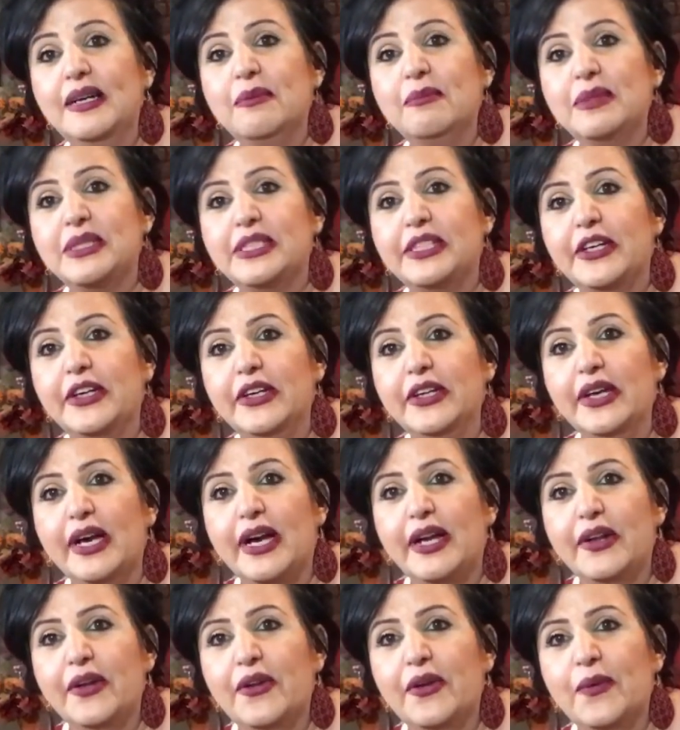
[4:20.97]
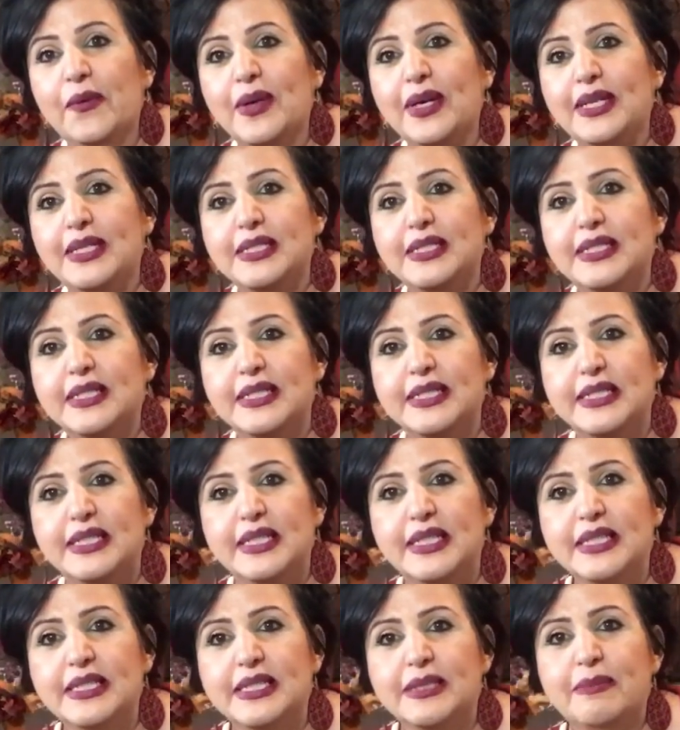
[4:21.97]
material. I don't know what this
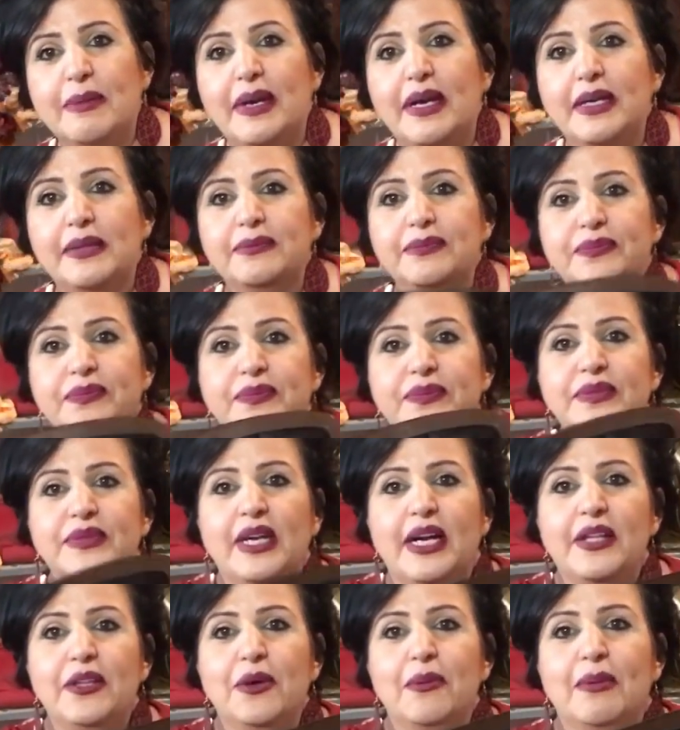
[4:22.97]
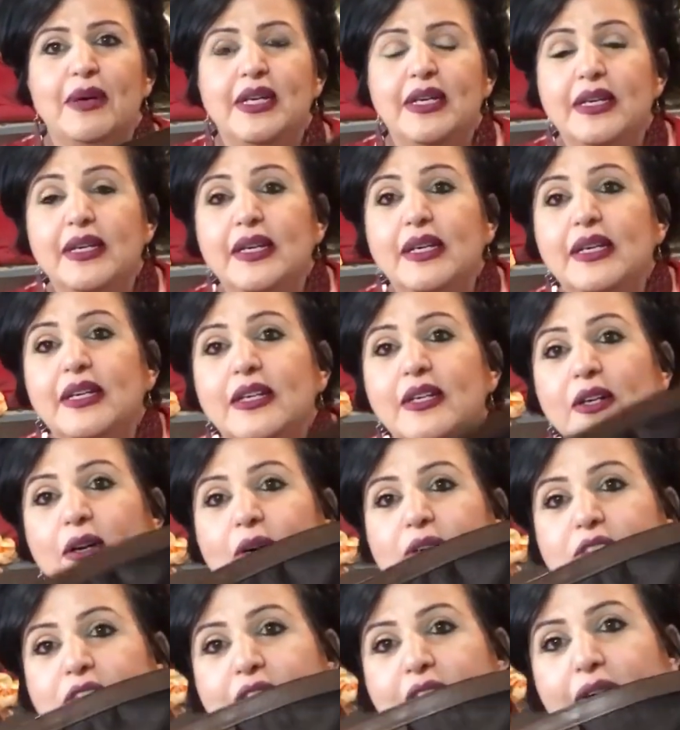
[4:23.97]
is, but I know my
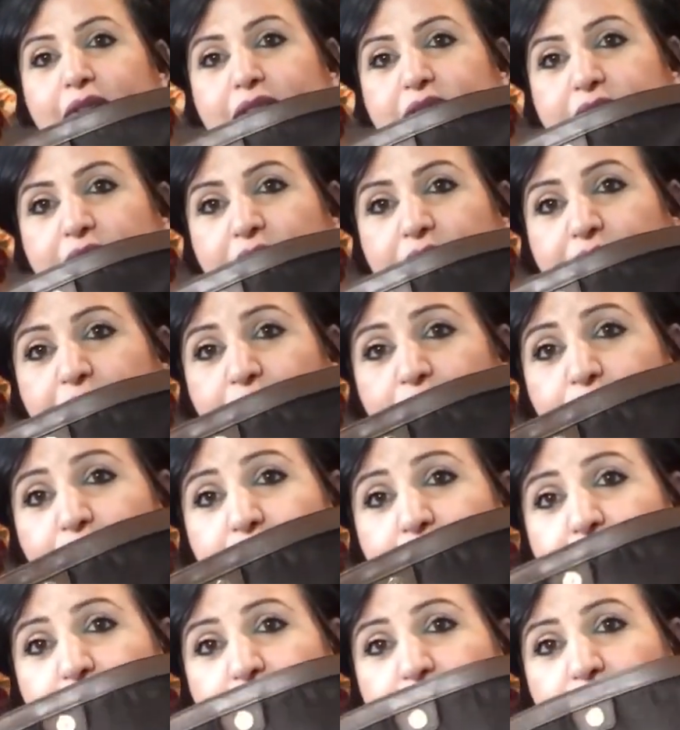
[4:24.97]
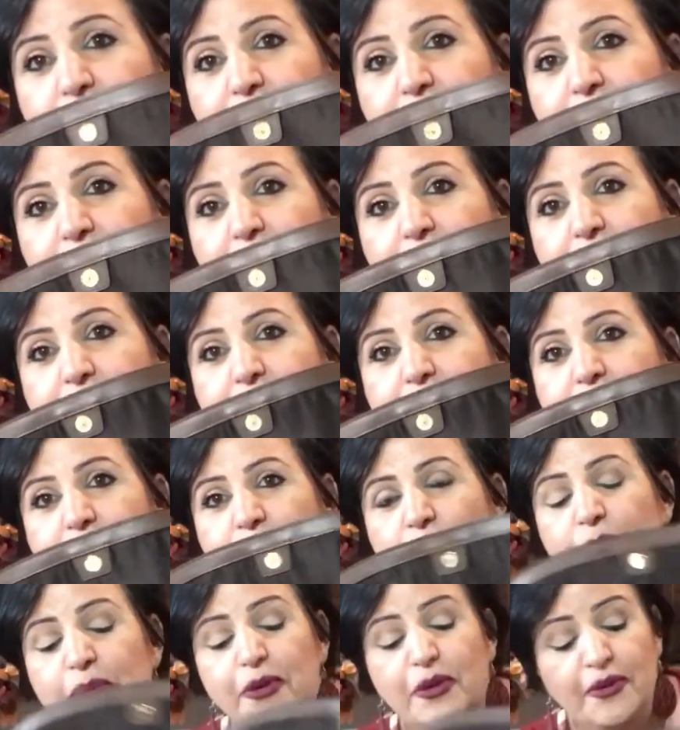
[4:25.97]
Coach lovers out there will know. Look at that. It's
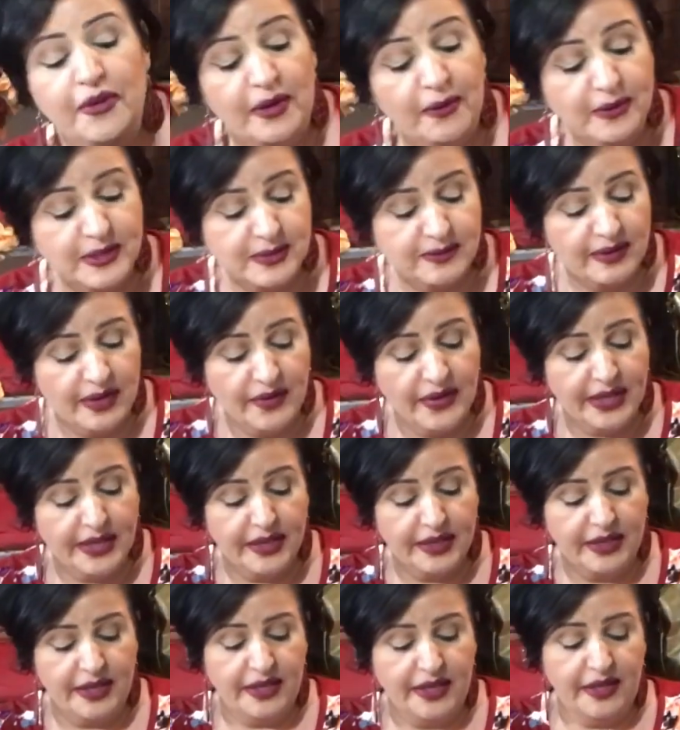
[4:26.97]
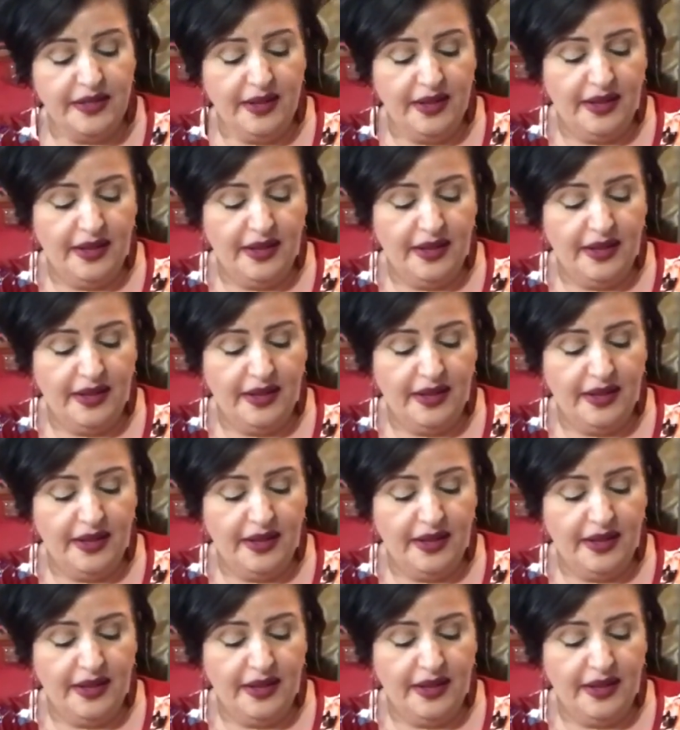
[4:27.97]
so beautiful. It was very clean.